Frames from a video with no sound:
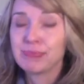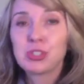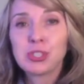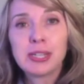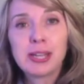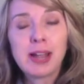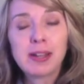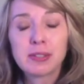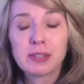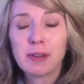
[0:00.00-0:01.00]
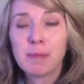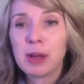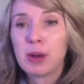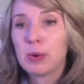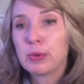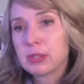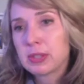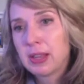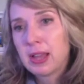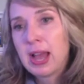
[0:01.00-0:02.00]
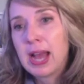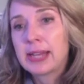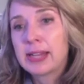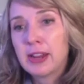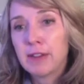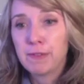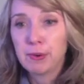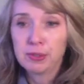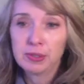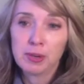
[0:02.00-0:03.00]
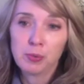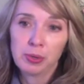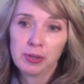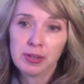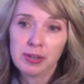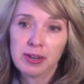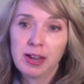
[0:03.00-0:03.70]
She asked about, I can't focus on work.